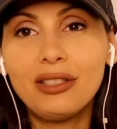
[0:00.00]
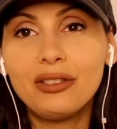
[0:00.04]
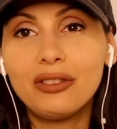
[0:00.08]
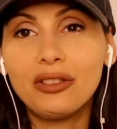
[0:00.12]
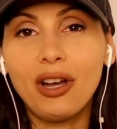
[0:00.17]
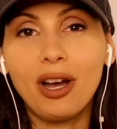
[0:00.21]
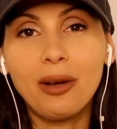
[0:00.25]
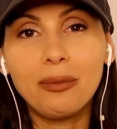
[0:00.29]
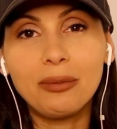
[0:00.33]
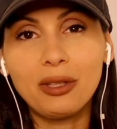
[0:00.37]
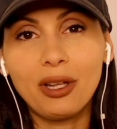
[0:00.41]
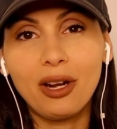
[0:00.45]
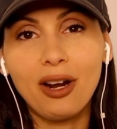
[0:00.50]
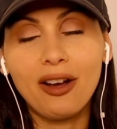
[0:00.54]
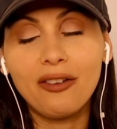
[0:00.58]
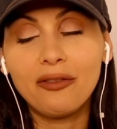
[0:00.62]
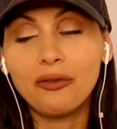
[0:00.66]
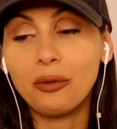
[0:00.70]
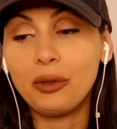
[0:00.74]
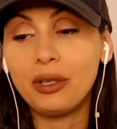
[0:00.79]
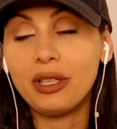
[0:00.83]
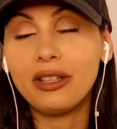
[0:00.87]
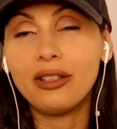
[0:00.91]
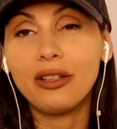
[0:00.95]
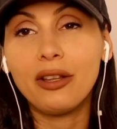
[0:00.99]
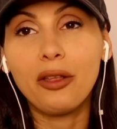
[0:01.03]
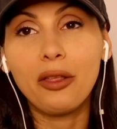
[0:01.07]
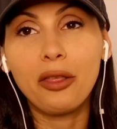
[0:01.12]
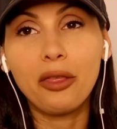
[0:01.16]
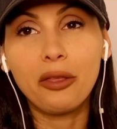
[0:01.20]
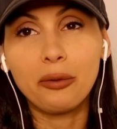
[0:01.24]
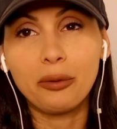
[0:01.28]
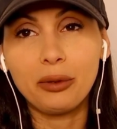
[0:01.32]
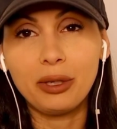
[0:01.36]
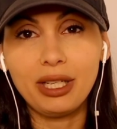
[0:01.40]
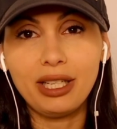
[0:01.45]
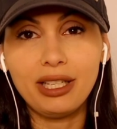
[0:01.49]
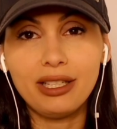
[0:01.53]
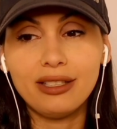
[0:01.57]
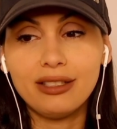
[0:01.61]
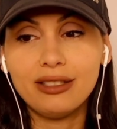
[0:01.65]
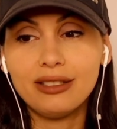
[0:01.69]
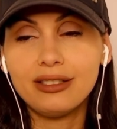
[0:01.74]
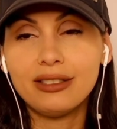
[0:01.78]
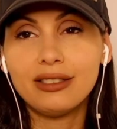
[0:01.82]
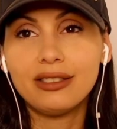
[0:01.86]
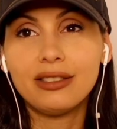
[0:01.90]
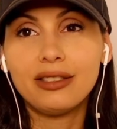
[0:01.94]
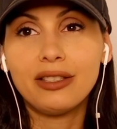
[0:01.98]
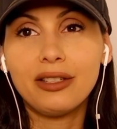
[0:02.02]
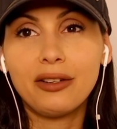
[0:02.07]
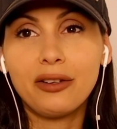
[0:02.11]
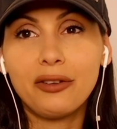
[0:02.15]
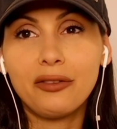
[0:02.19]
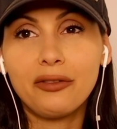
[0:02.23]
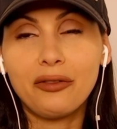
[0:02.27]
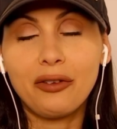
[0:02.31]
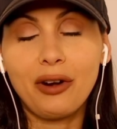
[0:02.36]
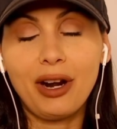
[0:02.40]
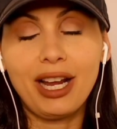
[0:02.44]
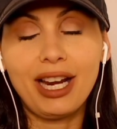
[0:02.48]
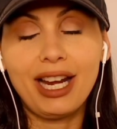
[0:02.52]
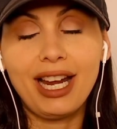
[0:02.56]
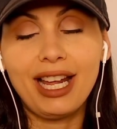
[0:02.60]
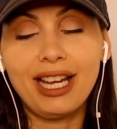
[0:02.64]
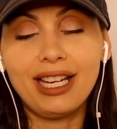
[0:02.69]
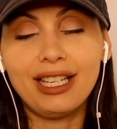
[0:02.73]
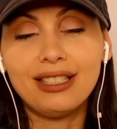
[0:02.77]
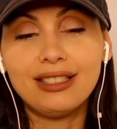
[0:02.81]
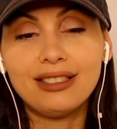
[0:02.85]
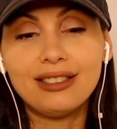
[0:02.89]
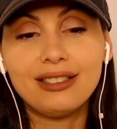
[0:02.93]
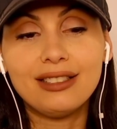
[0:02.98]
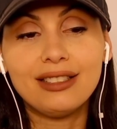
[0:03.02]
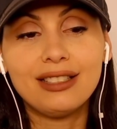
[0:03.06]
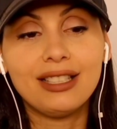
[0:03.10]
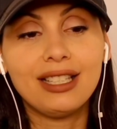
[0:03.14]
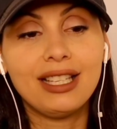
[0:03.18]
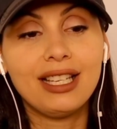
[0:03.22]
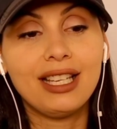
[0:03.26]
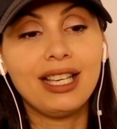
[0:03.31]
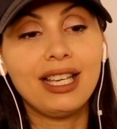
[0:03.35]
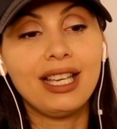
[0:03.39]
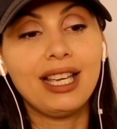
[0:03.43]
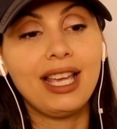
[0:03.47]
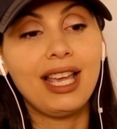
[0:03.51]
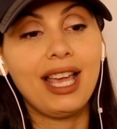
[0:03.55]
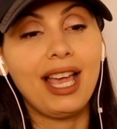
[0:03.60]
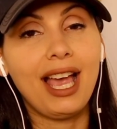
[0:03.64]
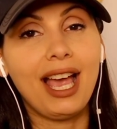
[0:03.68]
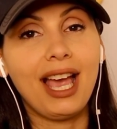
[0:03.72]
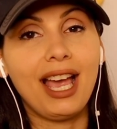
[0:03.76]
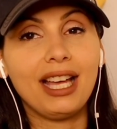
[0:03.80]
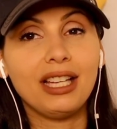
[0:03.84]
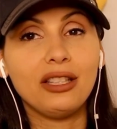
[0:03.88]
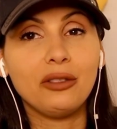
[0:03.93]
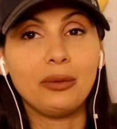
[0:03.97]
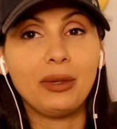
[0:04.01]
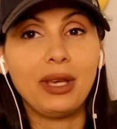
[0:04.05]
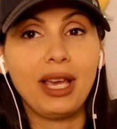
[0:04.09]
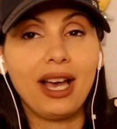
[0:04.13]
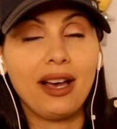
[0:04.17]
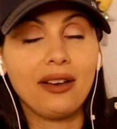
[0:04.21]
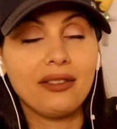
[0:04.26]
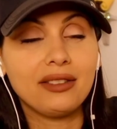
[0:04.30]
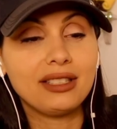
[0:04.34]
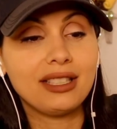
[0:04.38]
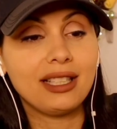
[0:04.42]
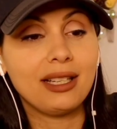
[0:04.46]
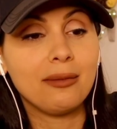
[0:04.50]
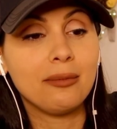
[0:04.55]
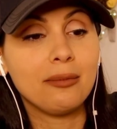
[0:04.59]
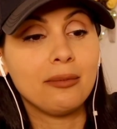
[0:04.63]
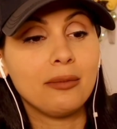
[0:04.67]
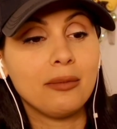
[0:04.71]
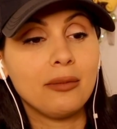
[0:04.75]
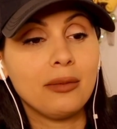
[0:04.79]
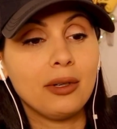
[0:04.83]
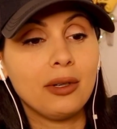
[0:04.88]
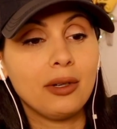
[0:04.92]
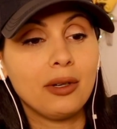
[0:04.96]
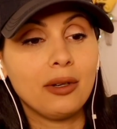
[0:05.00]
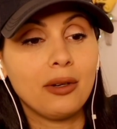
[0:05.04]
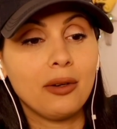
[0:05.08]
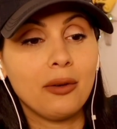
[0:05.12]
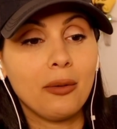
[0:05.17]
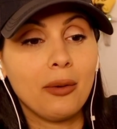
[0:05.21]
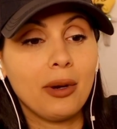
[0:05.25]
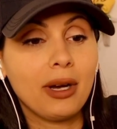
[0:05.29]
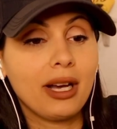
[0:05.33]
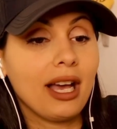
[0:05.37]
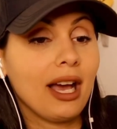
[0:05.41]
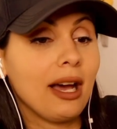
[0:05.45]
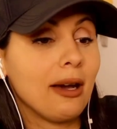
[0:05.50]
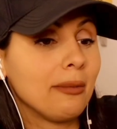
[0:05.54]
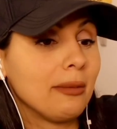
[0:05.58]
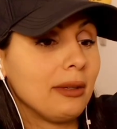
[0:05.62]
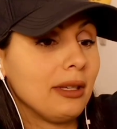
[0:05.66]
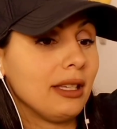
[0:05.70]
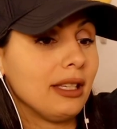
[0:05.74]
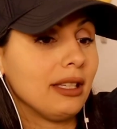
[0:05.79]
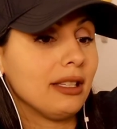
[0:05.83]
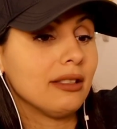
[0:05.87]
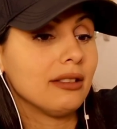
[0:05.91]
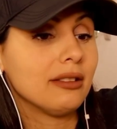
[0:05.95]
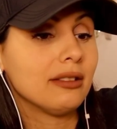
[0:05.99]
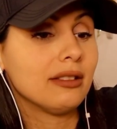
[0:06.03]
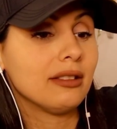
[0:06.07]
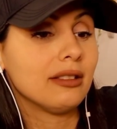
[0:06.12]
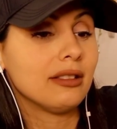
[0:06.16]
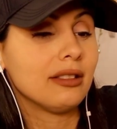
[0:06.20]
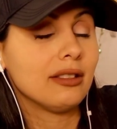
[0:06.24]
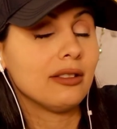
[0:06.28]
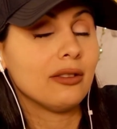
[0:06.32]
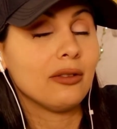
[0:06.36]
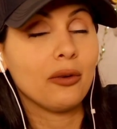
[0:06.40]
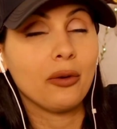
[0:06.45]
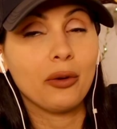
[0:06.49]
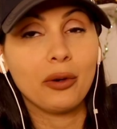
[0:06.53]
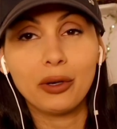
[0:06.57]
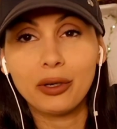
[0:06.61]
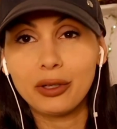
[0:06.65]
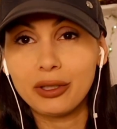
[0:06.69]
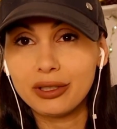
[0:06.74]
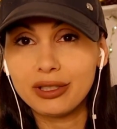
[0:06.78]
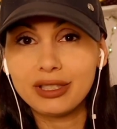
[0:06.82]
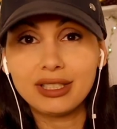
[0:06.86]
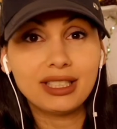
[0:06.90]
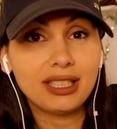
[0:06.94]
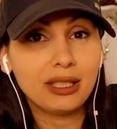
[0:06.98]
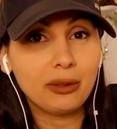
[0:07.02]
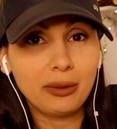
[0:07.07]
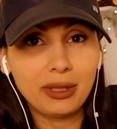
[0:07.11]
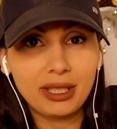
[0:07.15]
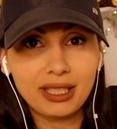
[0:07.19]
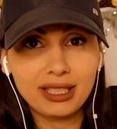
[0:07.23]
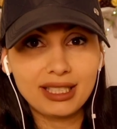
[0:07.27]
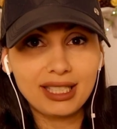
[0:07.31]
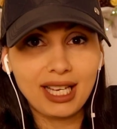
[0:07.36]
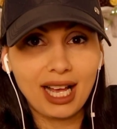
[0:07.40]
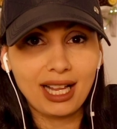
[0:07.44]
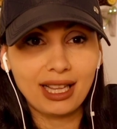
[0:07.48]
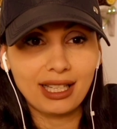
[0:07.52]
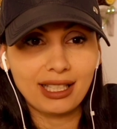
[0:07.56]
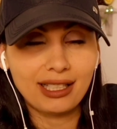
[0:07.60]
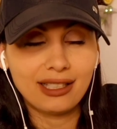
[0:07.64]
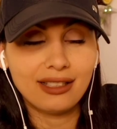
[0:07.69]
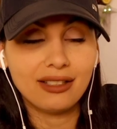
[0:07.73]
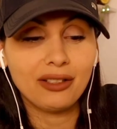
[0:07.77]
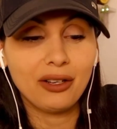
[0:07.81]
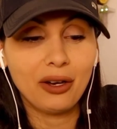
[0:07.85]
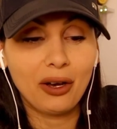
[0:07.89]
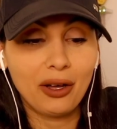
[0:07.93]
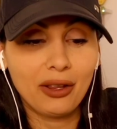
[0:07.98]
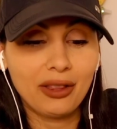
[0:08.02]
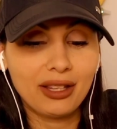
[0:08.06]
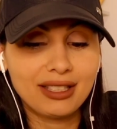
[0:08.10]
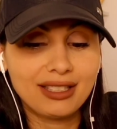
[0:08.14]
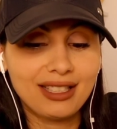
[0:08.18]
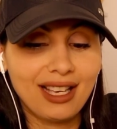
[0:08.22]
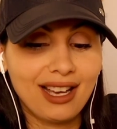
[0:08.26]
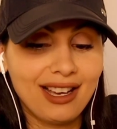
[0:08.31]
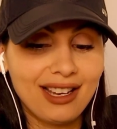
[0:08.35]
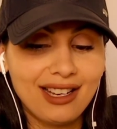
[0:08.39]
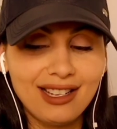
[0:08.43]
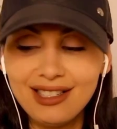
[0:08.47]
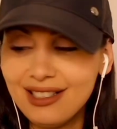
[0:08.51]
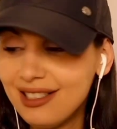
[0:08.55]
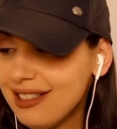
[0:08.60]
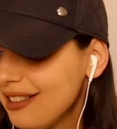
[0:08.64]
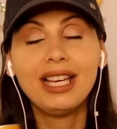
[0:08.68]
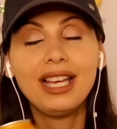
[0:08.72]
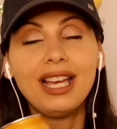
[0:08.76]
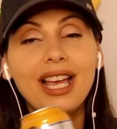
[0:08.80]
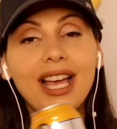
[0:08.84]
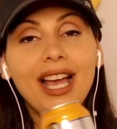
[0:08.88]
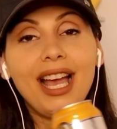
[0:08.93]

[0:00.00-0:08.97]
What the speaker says: Topped it off with 3 fried eggs, and we have some wakame or seaweed salad on the side.